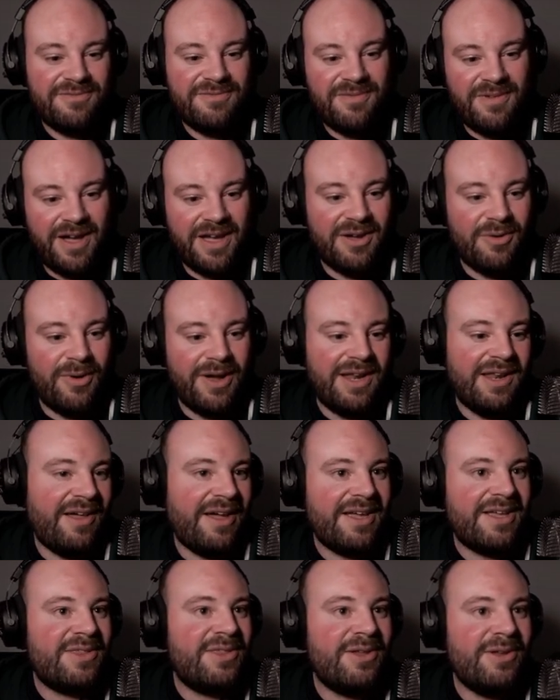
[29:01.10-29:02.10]
I quite
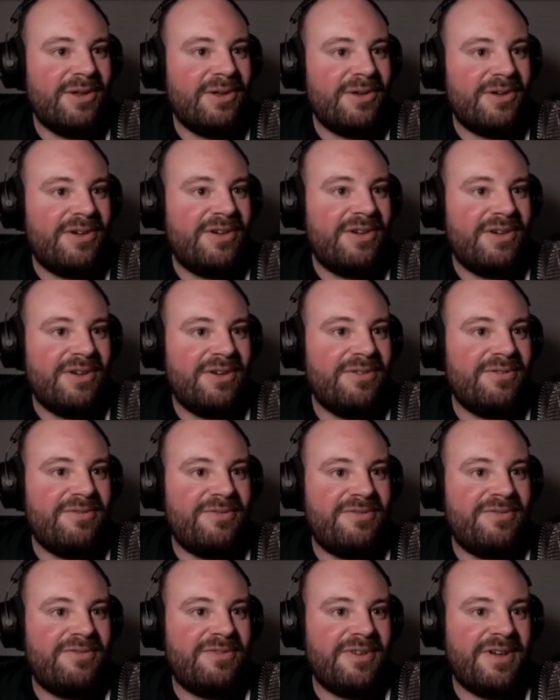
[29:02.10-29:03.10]
like the look
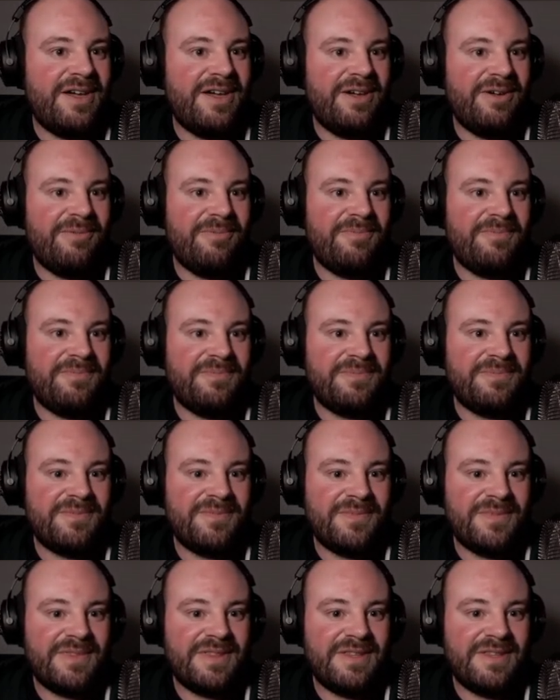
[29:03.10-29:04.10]
of
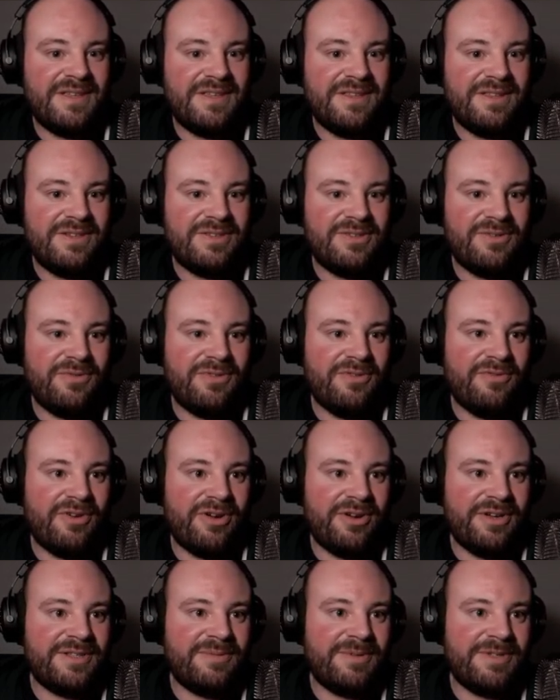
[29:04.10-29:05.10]
sort of the
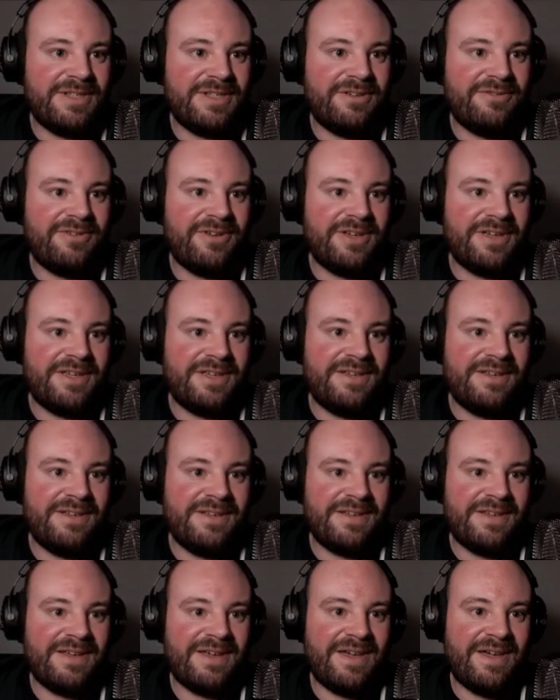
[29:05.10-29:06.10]
very specific
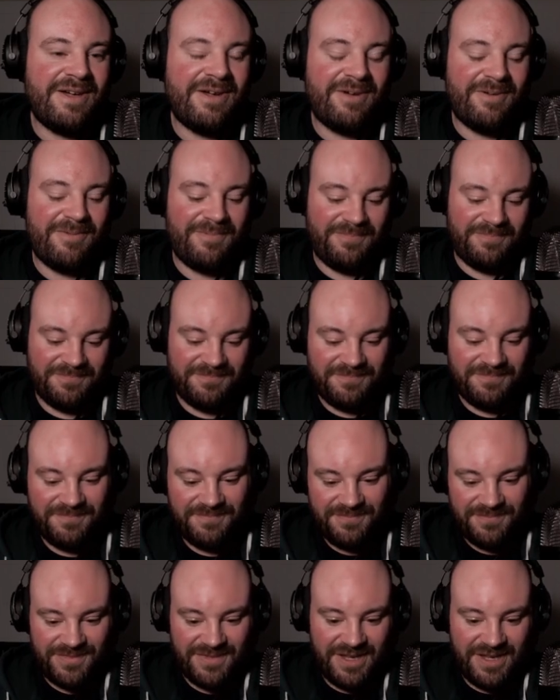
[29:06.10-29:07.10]
kind
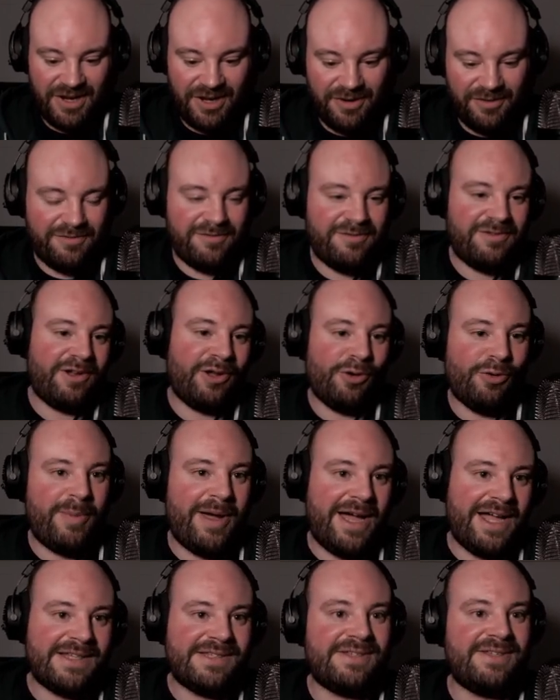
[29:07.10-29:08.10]
of flow
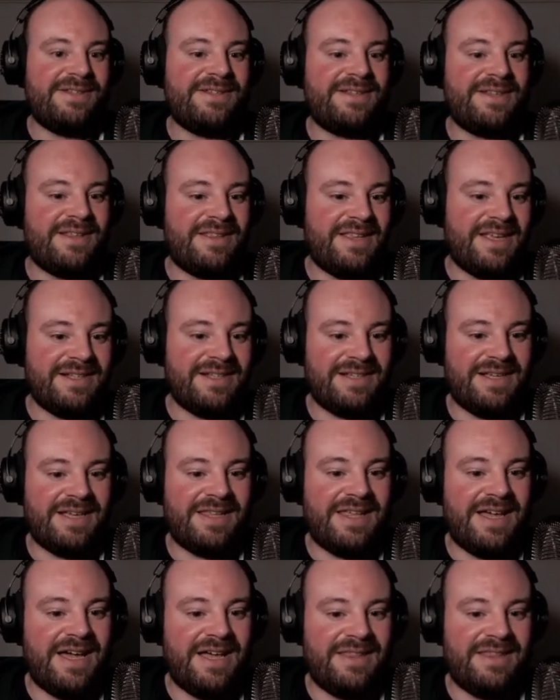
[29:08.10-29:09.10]
patterns and things like
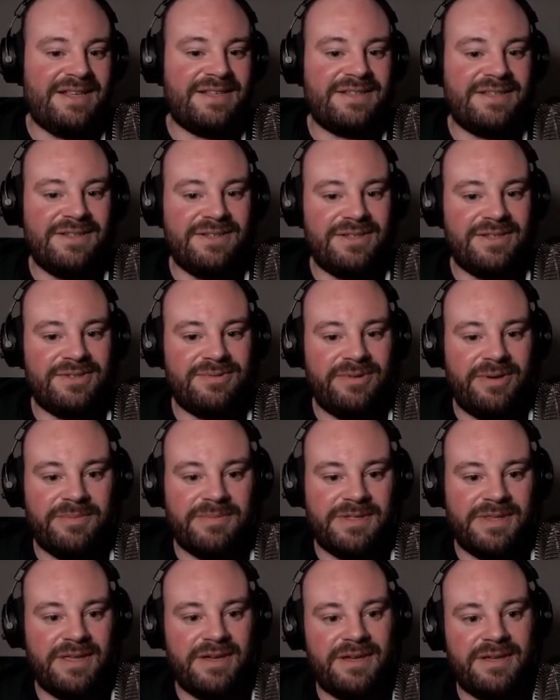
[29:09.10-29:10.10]
that, and this can
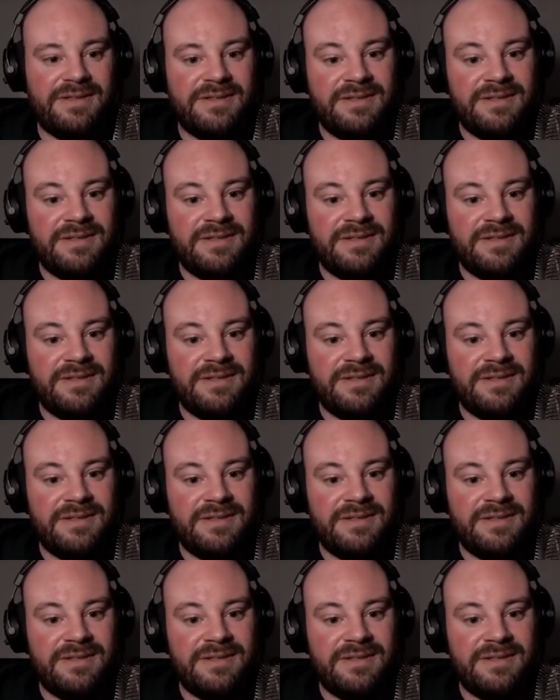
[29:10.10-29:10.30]
disrupt that.